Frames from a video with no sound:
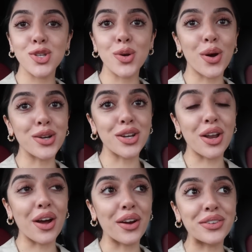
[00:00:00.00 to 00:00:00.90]
So I don't
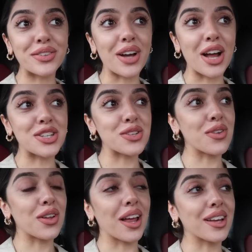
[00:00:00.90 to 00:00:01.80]
know, I just
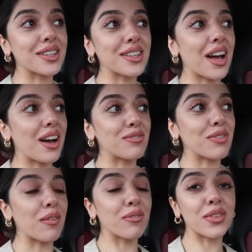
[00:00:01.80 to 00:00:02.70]
feel like
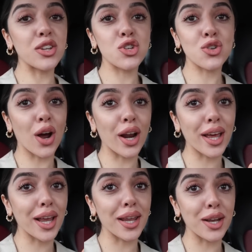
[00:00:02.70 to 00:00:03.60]
I'm
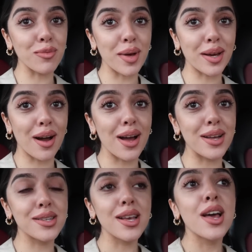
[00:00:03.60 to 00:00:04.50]
struggling a little bit,
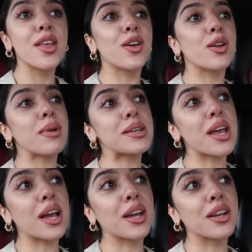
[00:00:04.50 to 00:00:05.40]
guys. The only
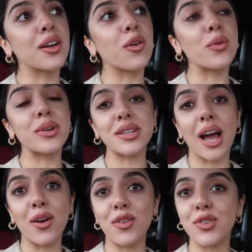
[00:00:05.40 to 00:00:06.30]
place I can always
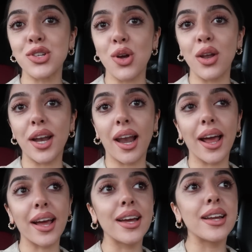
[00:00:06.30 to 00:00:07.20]
count on for solid
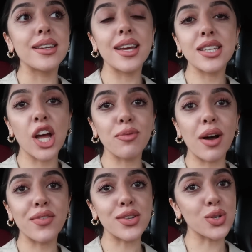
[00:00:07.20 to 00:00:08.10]
like
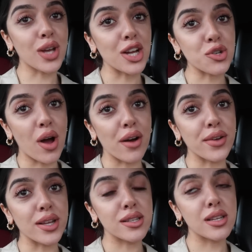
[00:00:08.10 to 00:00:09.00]
daytime outfits or casual
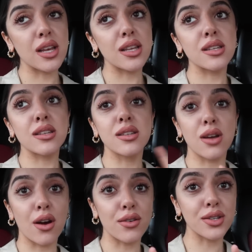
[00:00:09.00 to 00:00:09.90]
outfits is
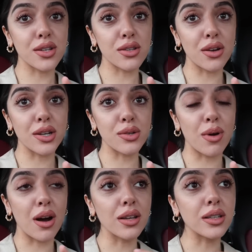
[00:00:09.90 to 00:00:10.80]
Zara's a solid
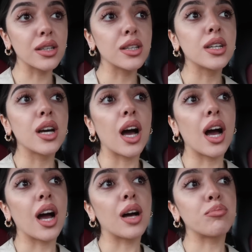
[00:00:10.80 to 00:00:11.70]
one.
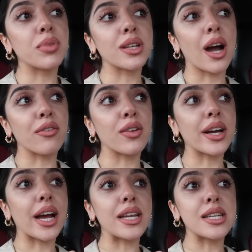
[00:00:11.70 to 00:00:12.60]
But yeah, I feel
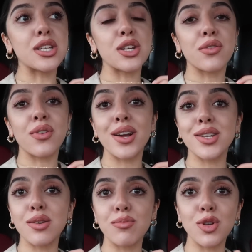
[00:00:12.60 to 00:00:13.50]
like I need to
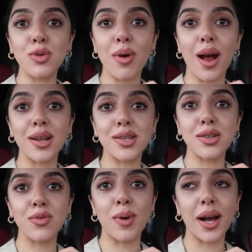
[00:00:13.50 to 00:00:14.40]
find some new
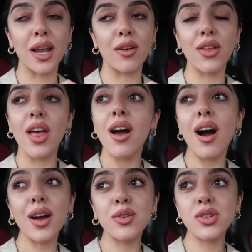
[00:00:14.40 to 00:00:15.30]
brands to fall back in love with.
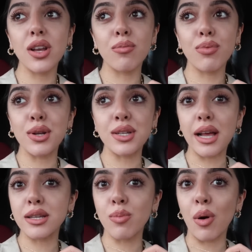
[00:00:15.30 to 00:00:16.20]
I also love
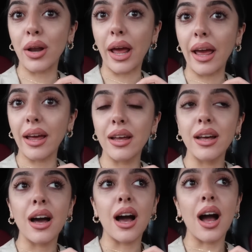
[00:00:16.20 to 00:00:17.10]
Princess Polly.
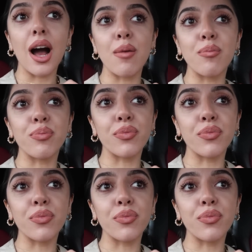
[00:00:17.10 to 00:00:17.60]
I